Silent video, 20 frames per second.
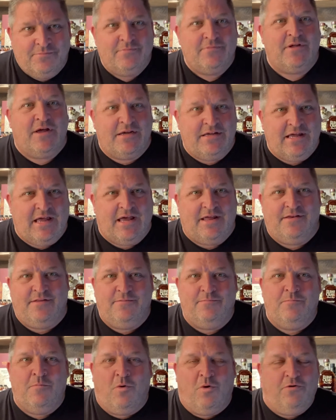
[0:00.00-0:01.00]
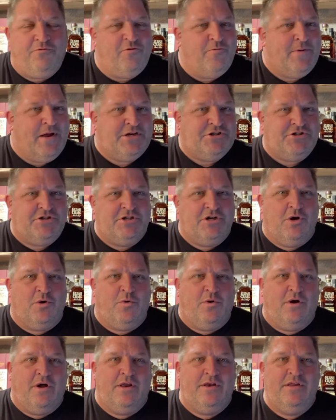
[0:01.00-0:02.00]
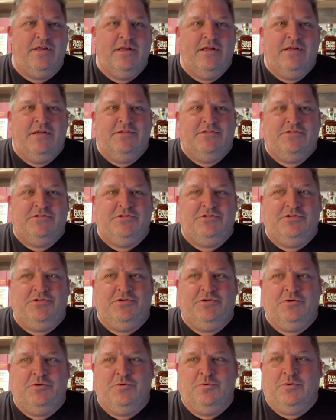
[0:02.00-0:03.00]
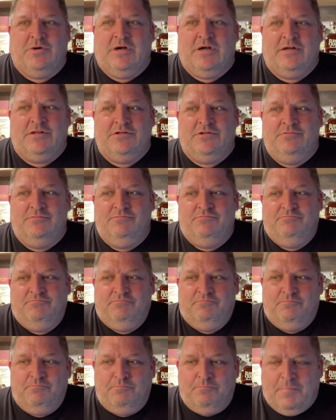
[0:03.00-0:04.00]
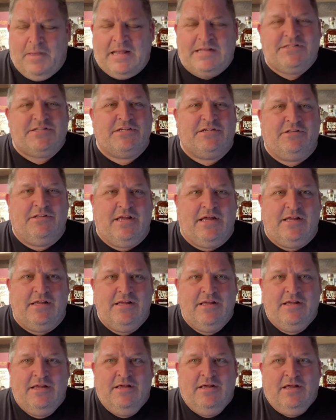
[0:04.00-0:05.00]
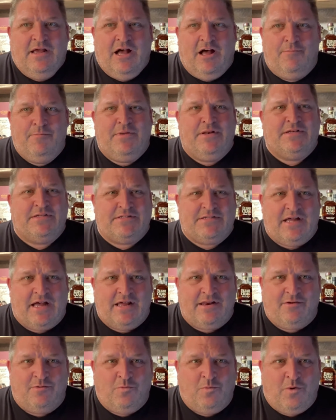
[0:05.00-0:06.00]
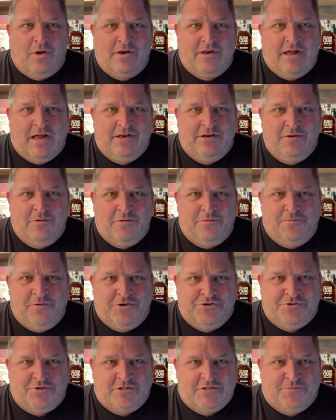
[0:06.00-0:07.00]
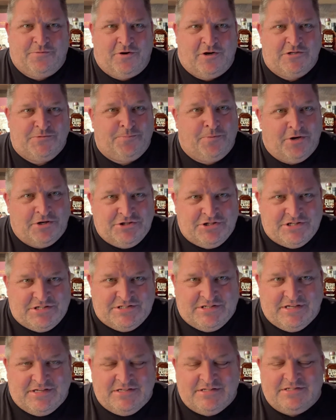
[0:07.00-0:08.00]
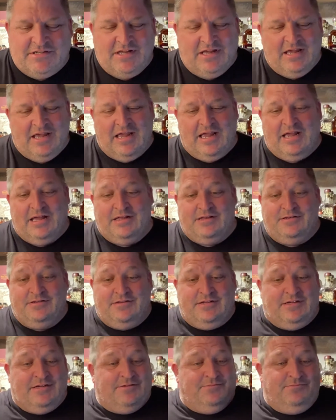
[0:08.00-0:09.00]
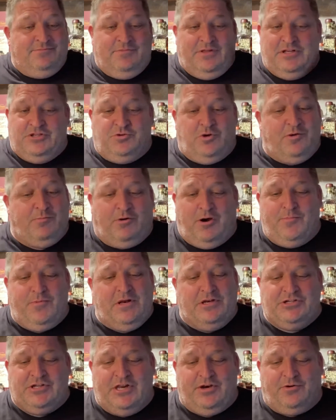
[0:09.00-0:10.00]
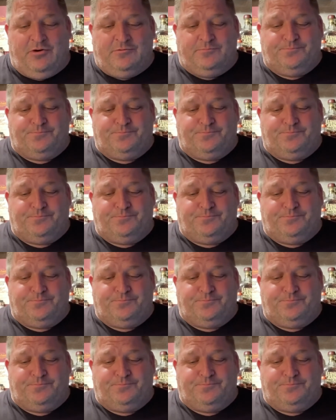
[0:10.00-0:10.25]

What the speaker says: again, more information to go on to basically help me decide on what I do in the future as far as purchases and enjoying bourbon in general.